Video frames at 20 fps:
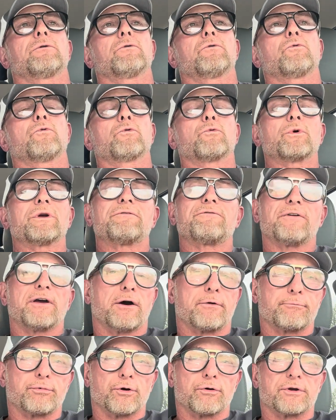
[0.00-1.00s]
when we
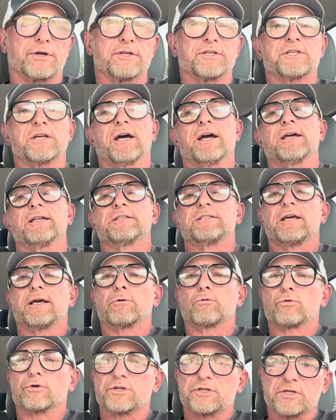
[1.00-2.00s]
found Broken Science
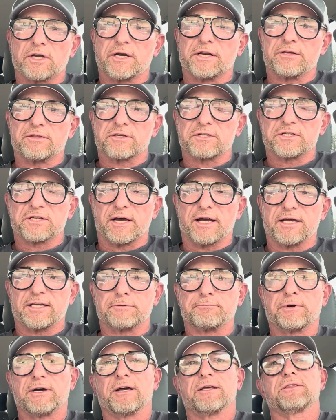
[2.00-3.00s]
and we're studying the science
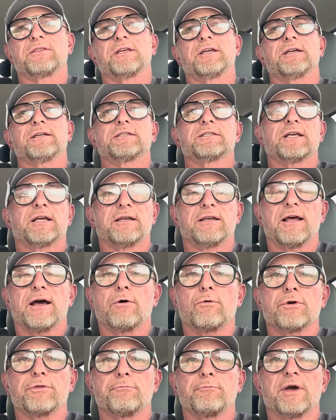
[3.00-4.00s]
behind things, and now
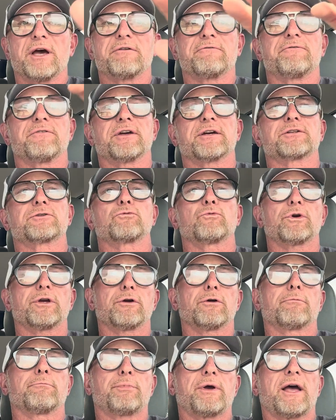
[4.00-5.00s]
with MetFix, we
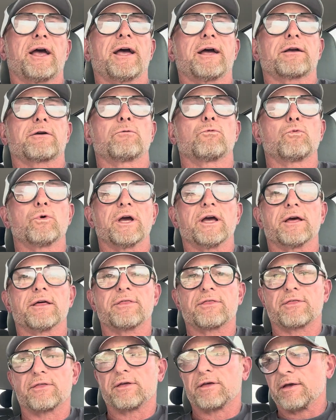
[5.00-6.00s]
are back
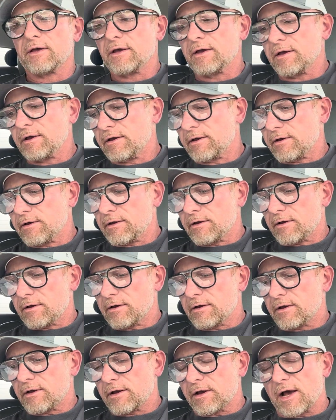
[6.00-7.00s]
with,
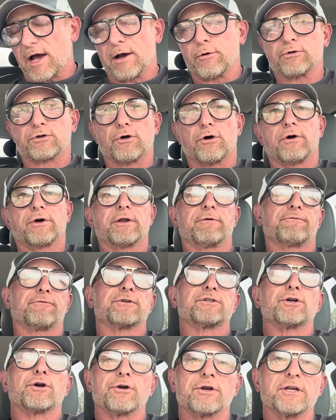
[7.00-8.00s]
I would call it a
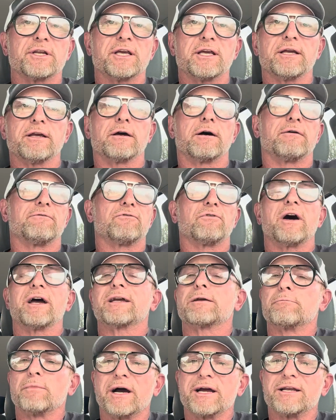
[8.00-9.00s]
fraternity of
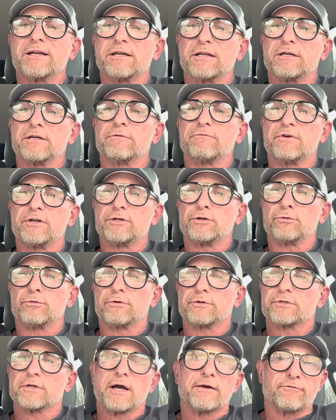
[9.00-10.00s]
like-minded
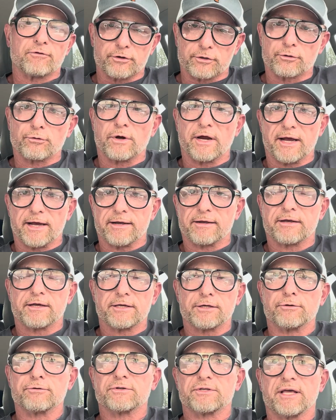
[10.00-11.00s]
individuals. I've heard Greg
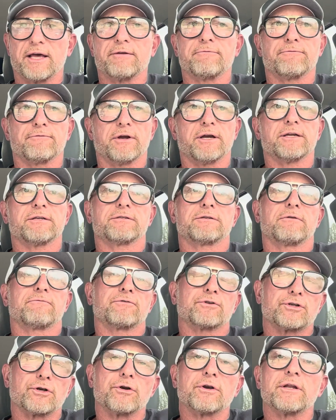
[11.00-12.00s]
use that phrase. A
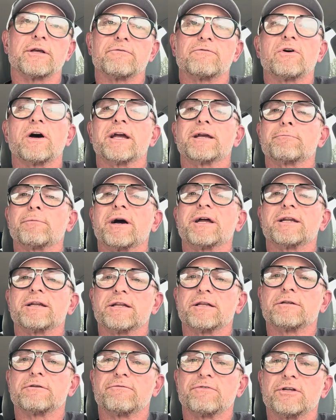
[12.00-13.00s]
fraternity of like-minded
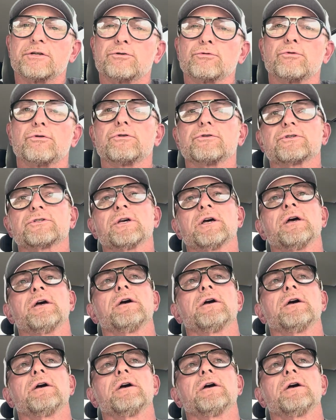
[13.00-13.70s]
individuals